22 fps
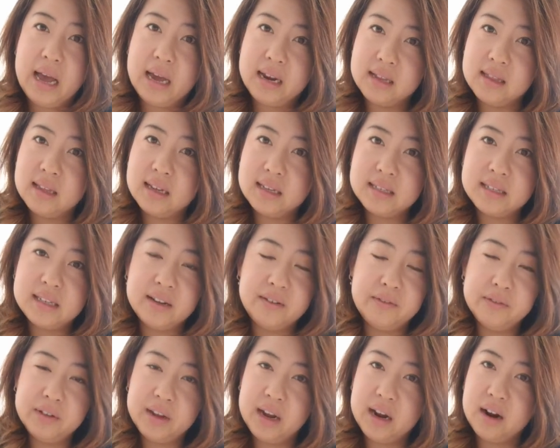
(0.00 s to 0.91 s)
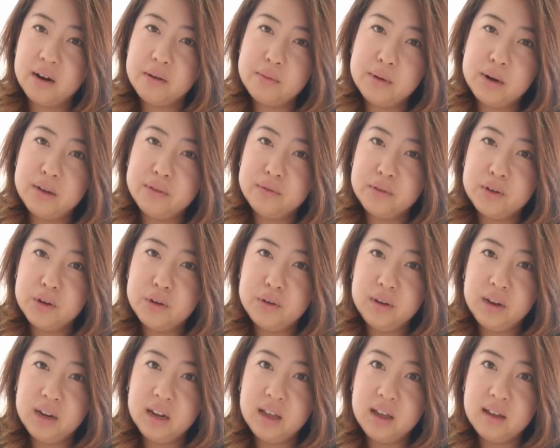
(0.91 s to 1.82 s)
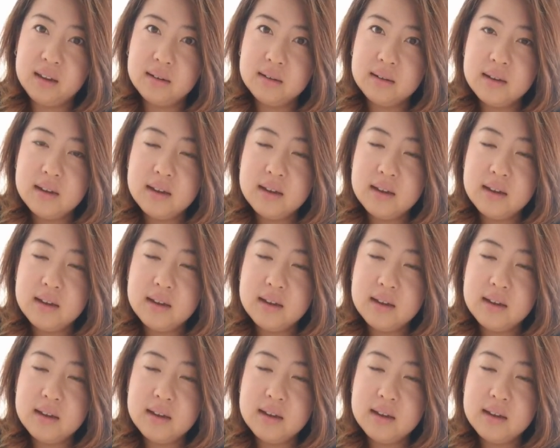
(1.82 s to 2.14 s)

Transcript: add in that self-care whenever you need it.